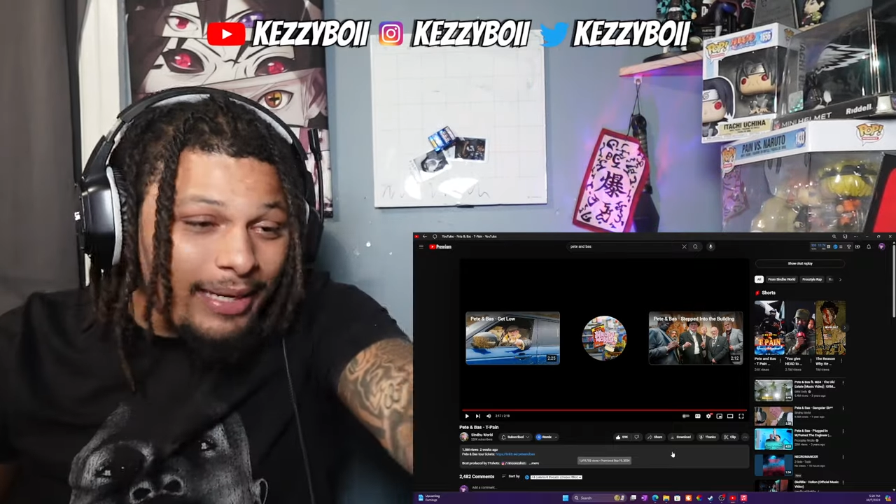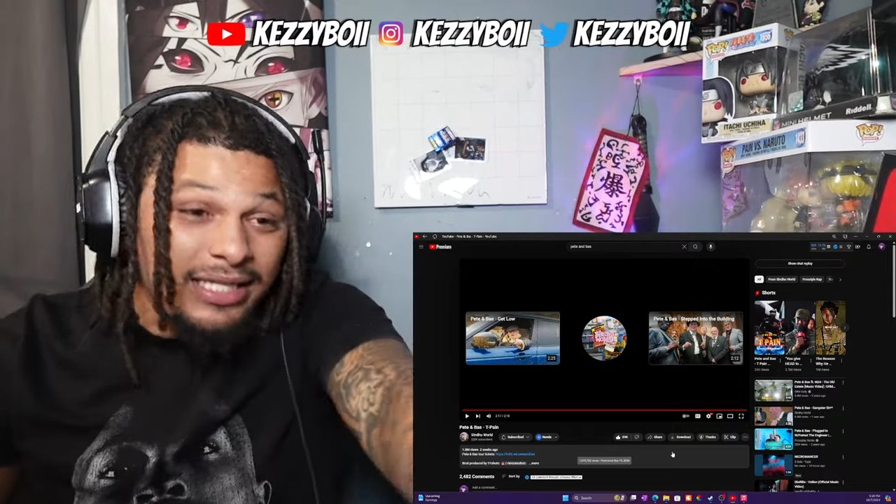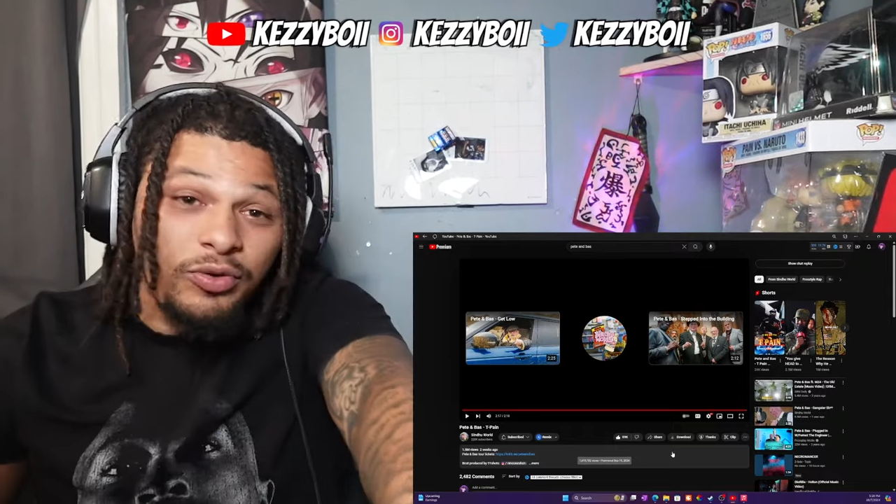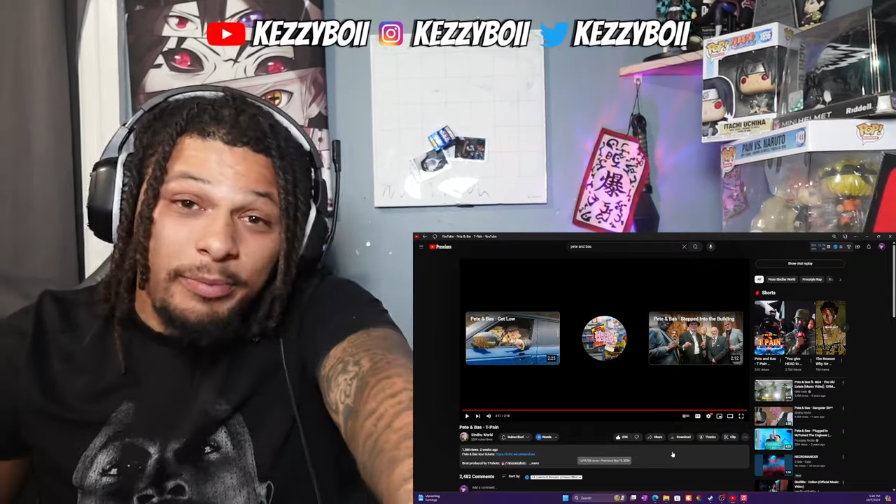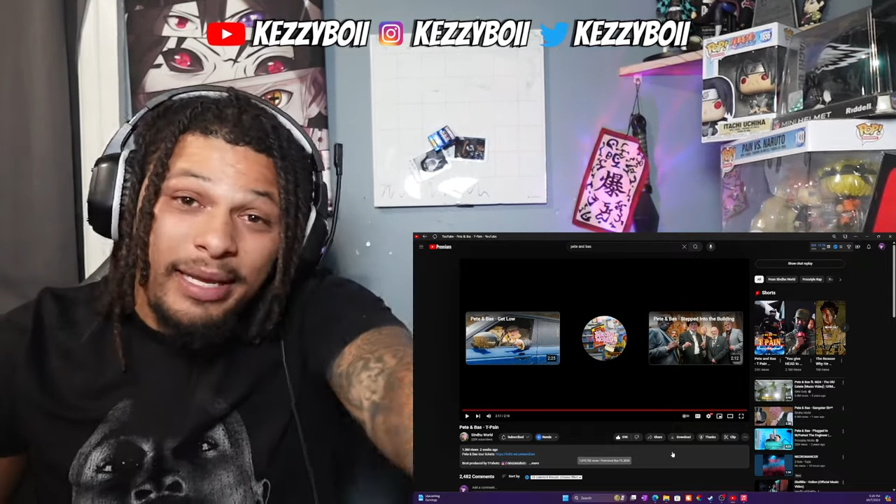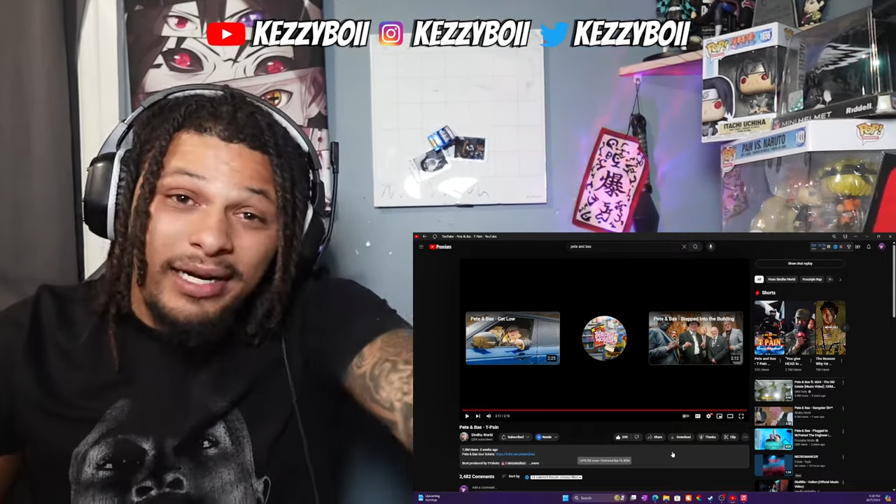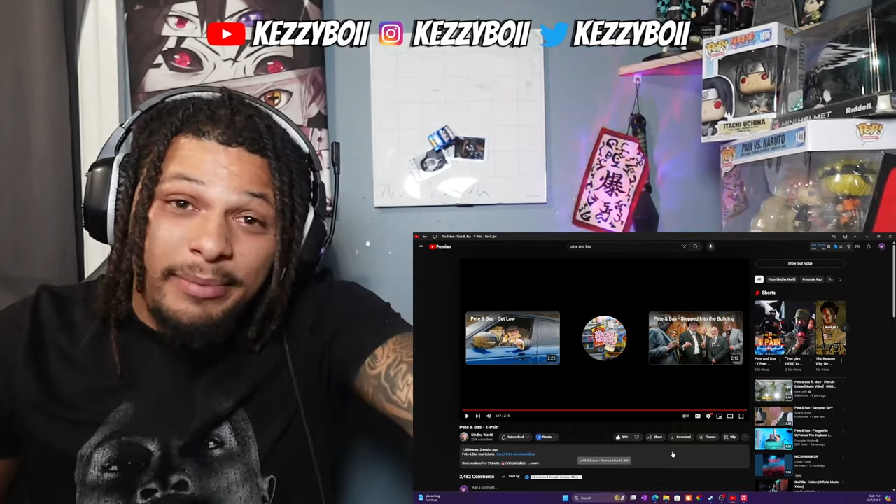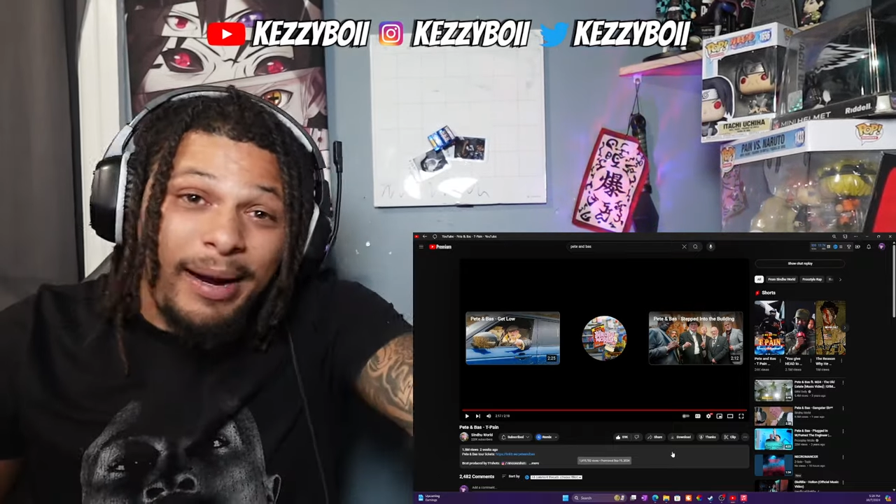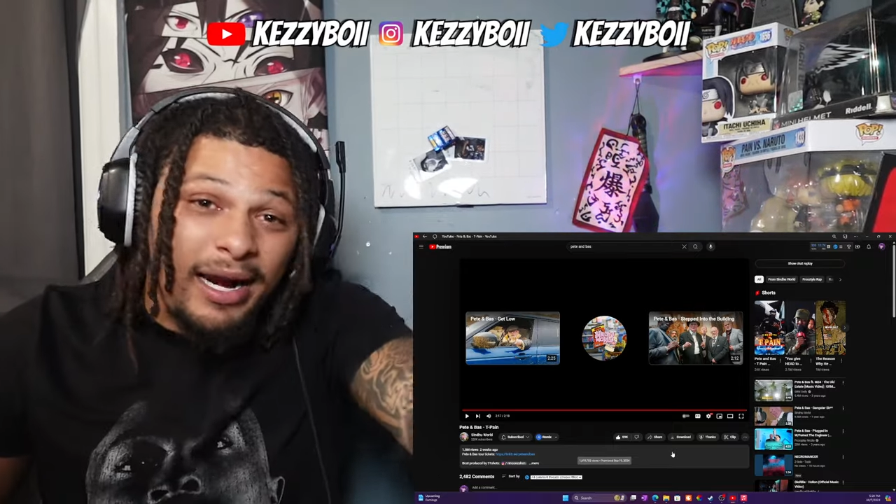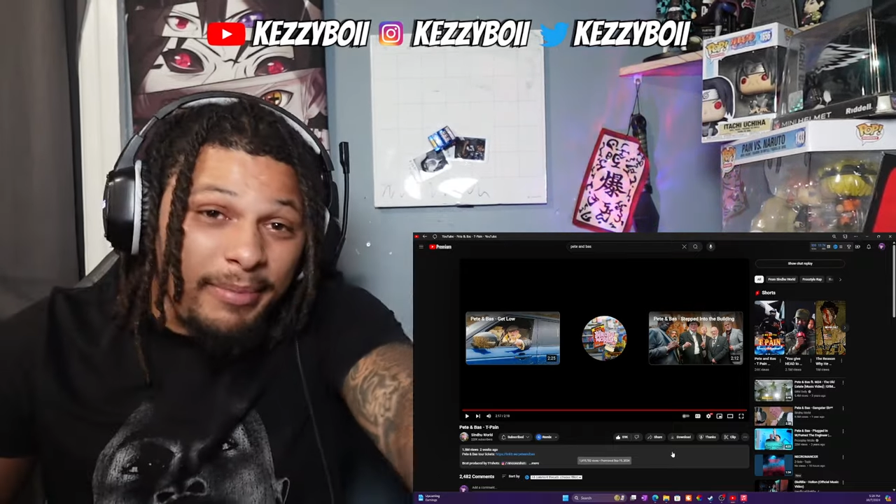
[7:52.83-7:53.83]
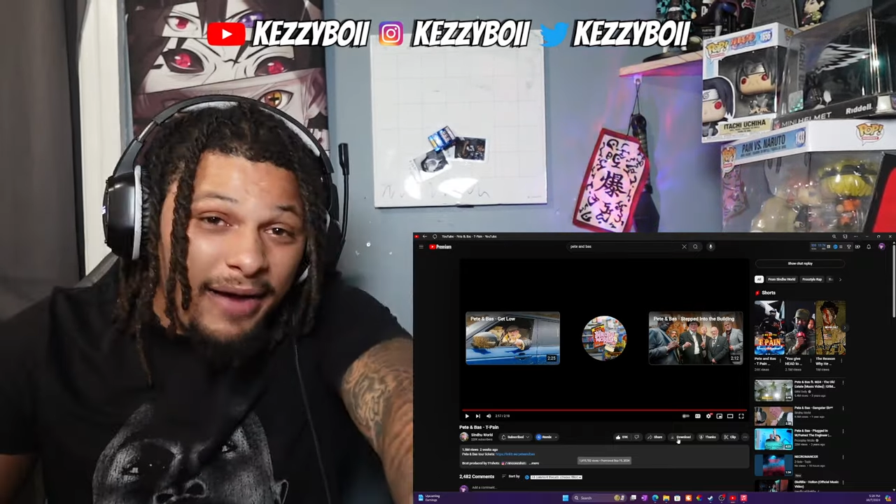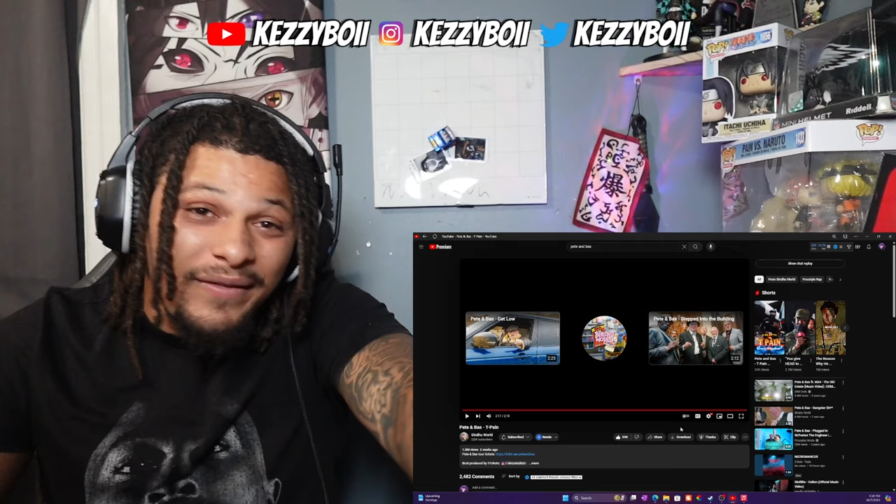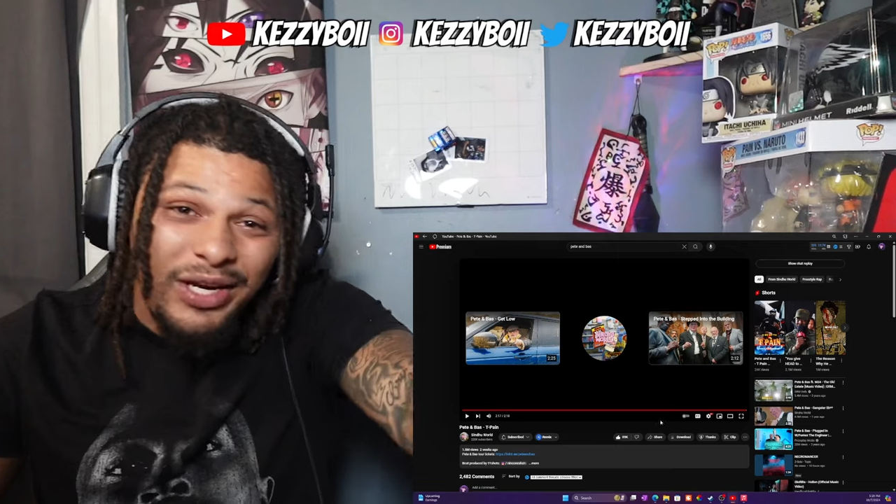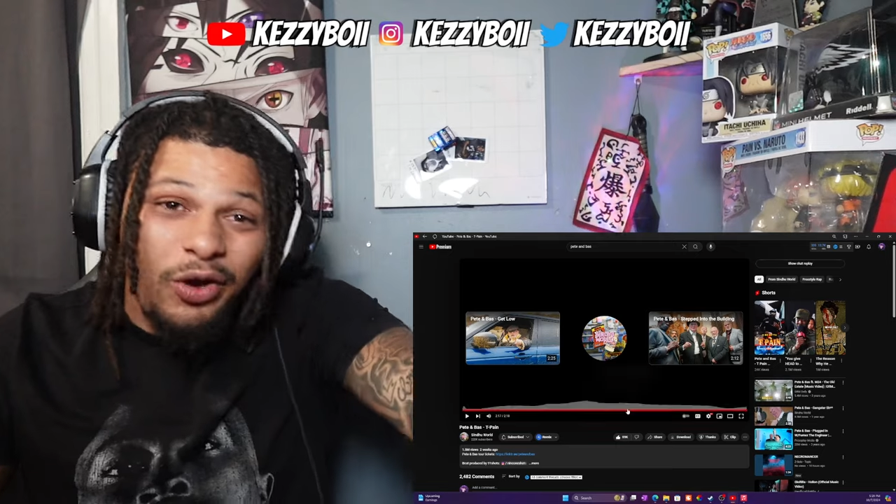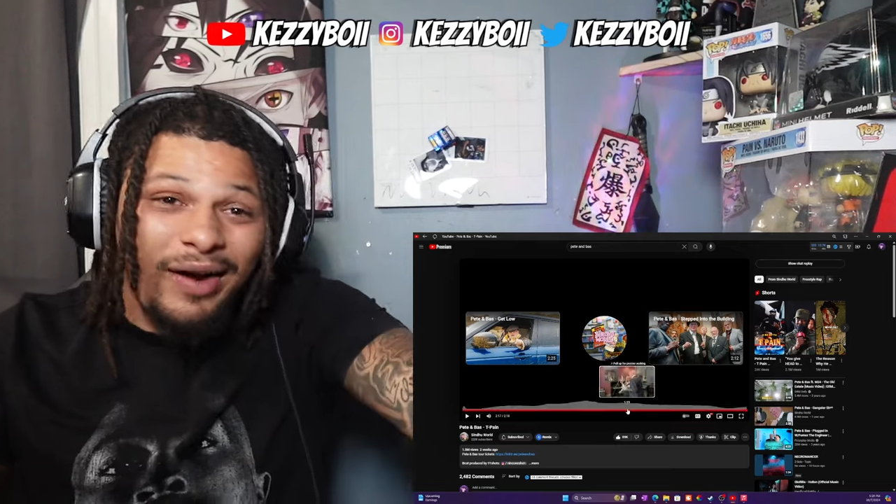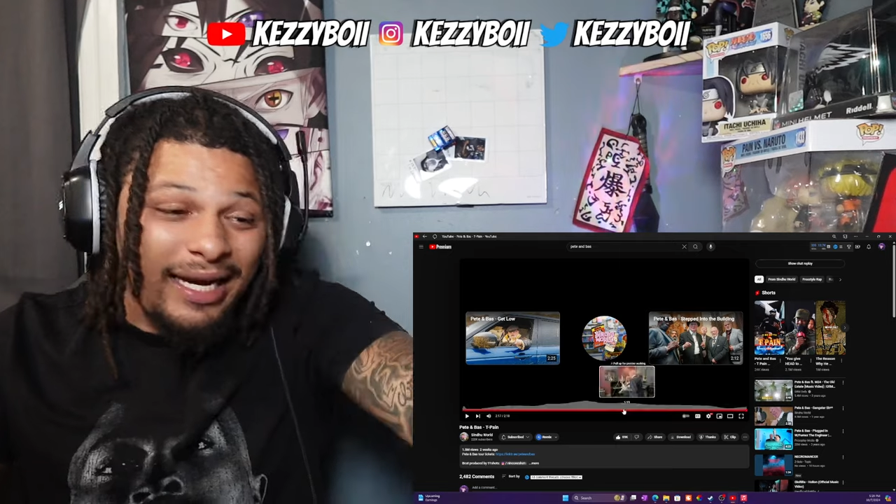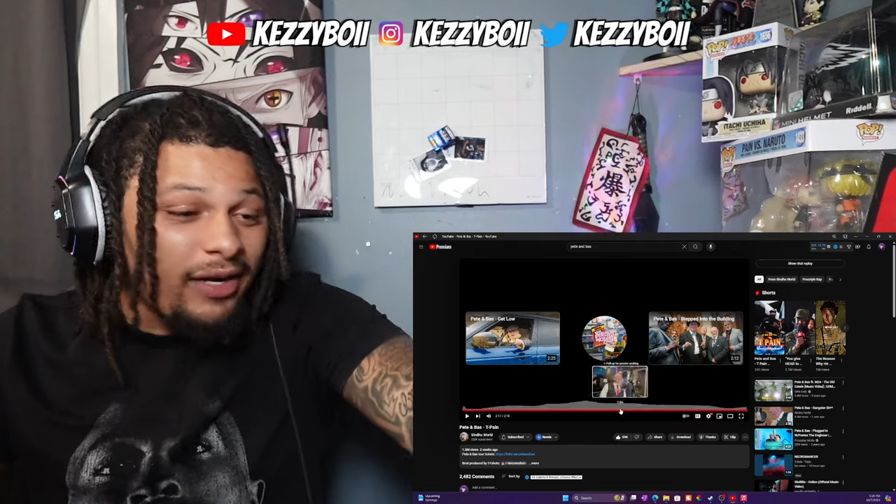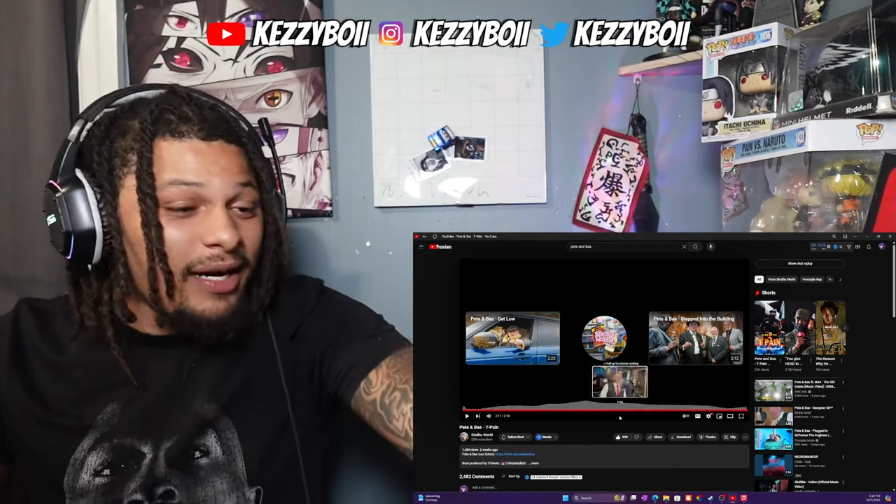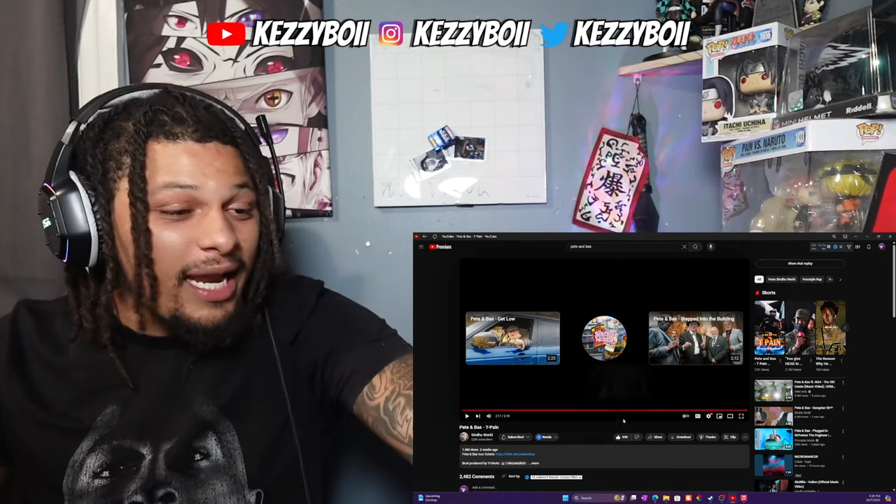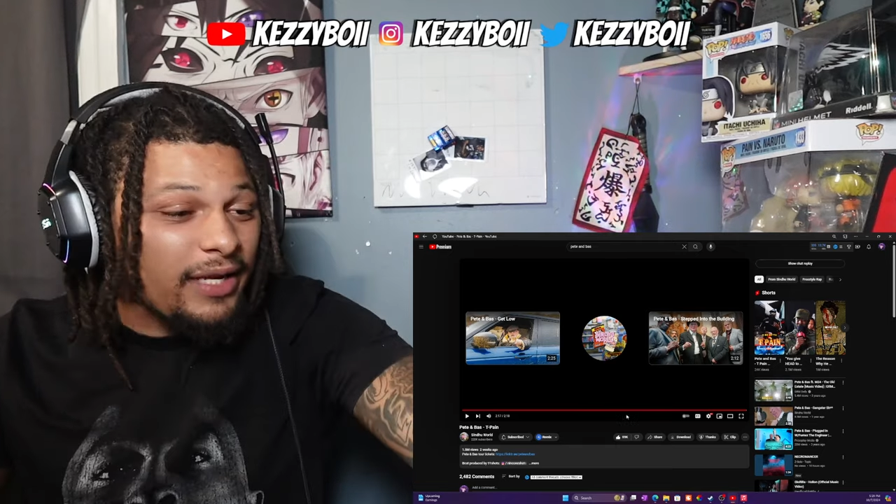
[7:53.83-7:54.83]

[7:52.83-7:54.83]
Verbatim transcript: that's gonna be on the bottom of my video right here, gang.